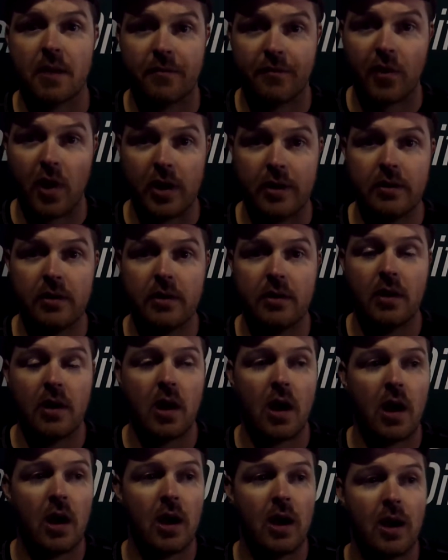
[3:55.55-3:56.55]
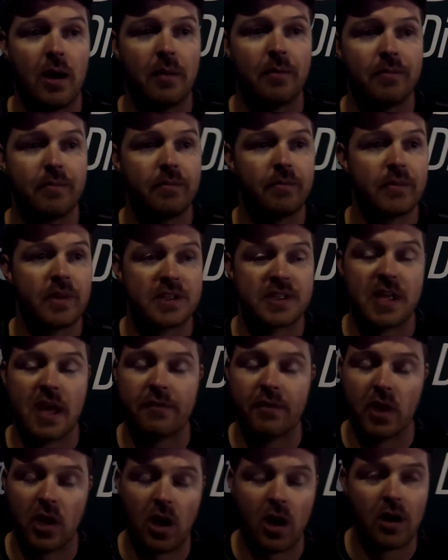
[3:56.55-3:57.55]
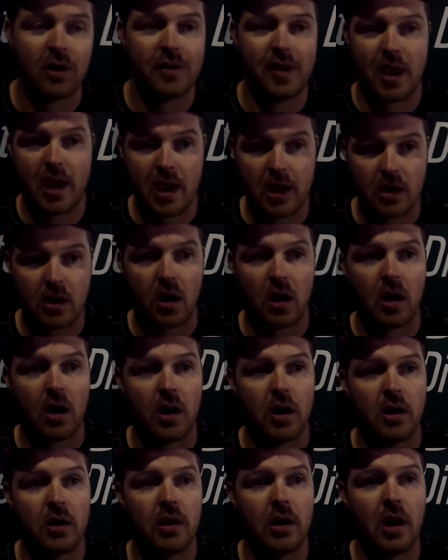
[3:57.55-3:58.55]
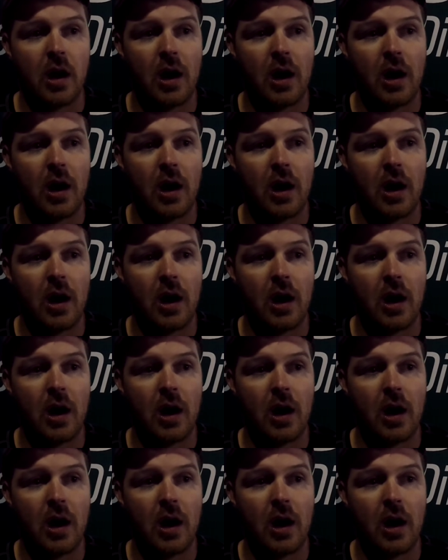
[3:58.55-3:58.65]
up front. The 7 car, the 8 car.